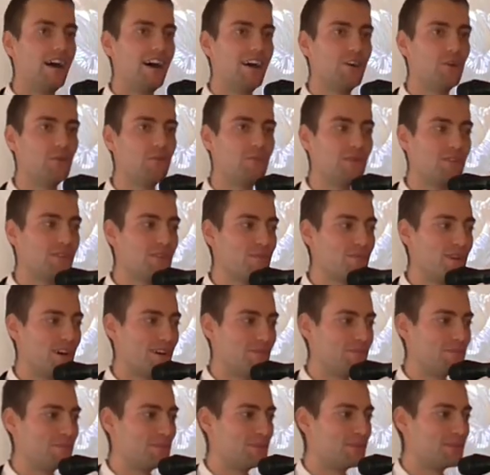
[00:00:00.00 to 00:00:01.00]
I open them up.
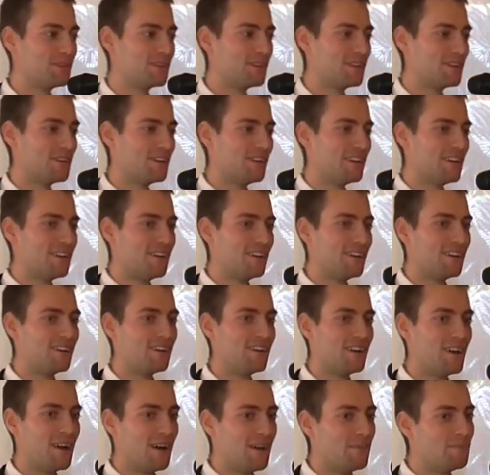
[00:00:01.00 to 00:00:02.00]

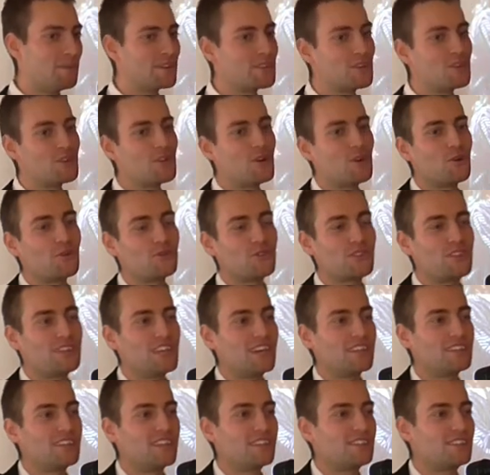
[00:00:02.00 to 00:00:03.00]
But you know,
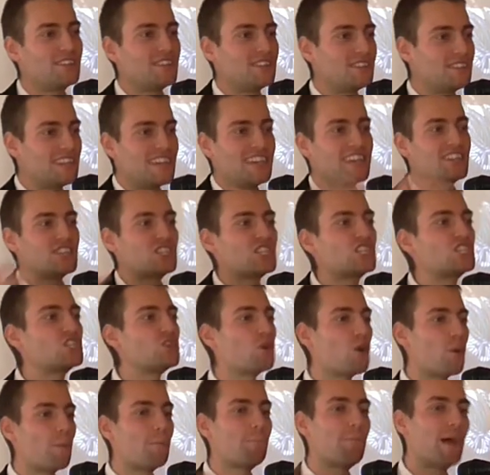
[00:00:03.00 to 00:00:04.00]
the, the, the, it is
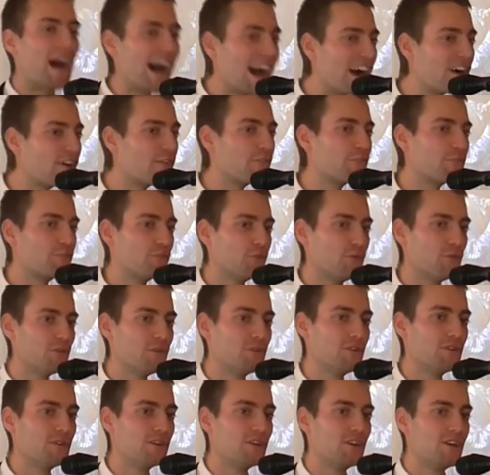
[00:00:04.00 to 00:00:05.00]
so
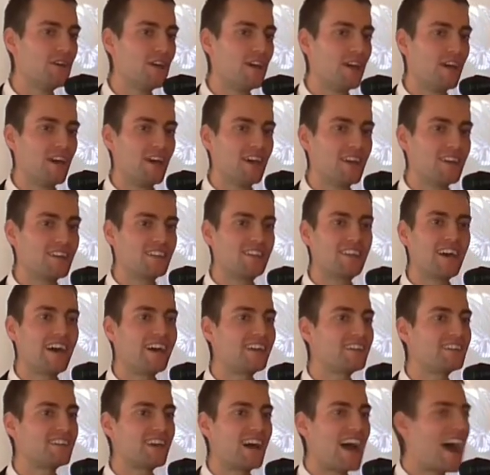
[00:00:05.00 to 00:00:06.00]
powerful
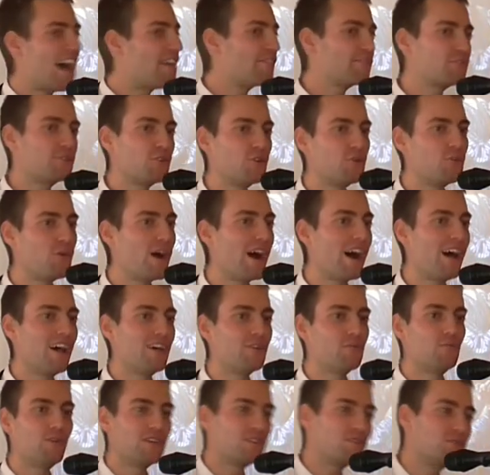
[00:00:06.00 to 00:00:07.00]
that after a
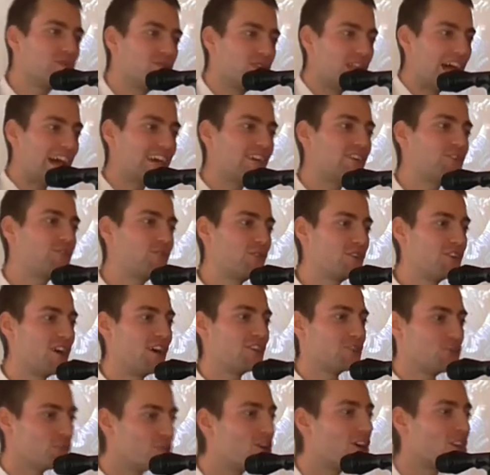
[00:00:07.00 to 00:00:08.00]
while, whether you like it or
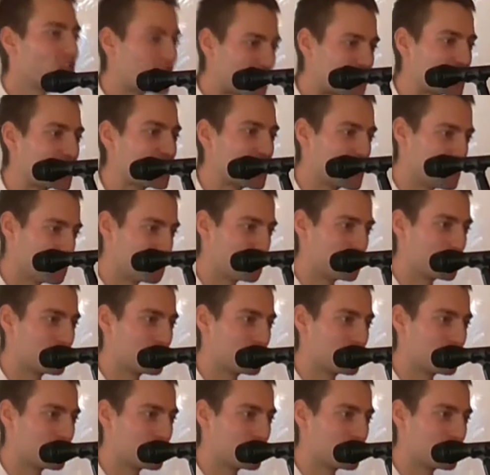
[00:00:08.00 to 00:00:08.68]
not, you're going to sleep.